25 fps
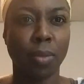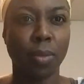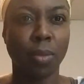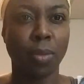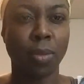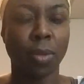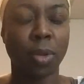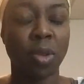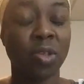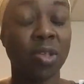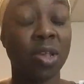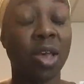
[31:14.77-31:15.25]

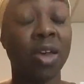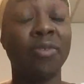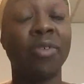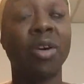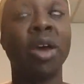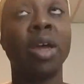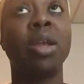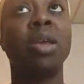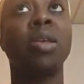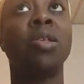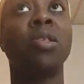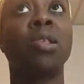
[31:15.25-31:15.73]
because I've
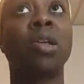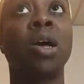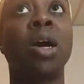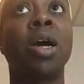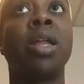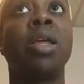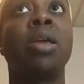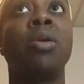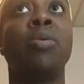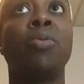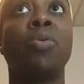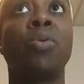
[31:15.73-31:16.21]
had
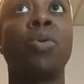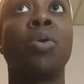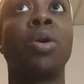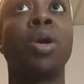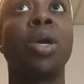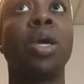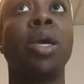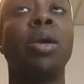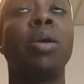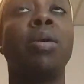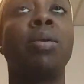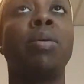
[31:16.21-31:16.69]
anxiety and
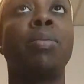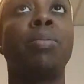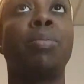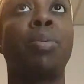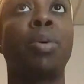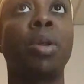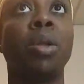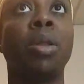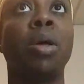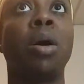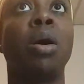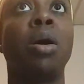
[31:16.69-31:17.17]
worry
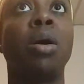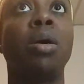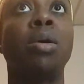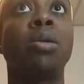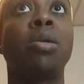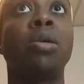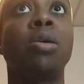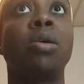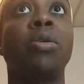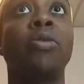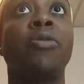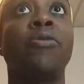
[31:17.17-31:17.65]

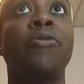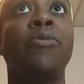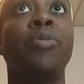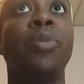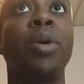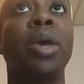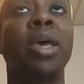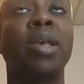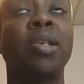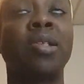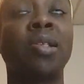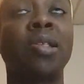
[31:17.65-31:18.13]
prolonged
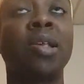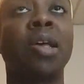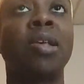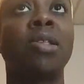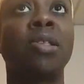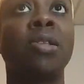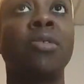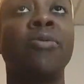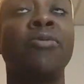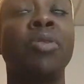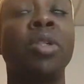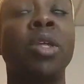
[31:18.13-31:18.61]

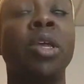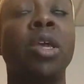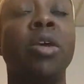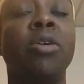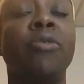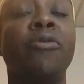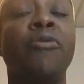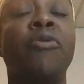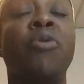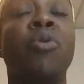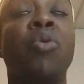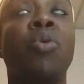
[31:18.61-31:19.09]
excessively
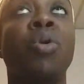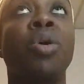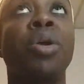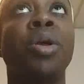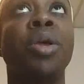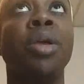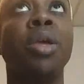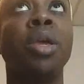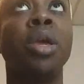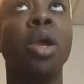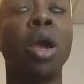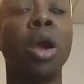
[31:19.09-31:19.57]
for
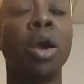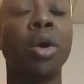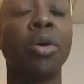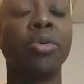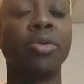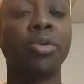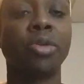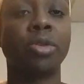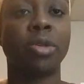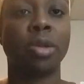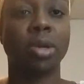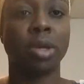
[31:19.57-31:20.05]

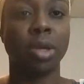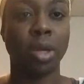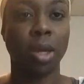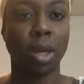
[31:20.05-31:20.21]
years.